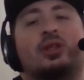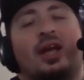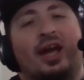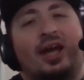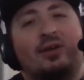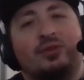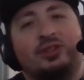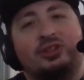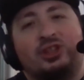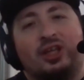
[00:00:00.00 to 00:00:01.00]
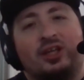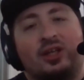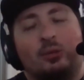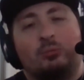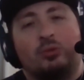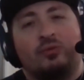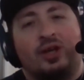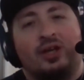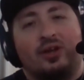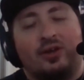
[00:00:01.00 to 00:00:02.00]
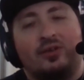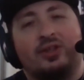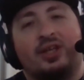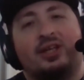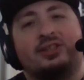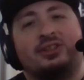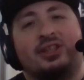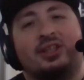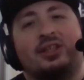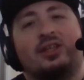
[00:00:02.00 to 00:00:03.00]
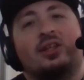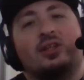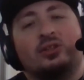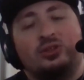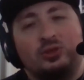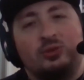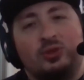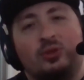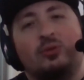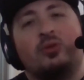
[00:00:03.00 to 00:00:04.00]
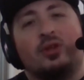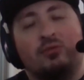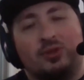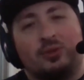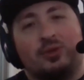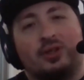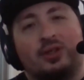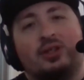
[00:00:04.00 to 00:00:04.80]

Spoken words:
have this channel and provide all the content to you, the viewer,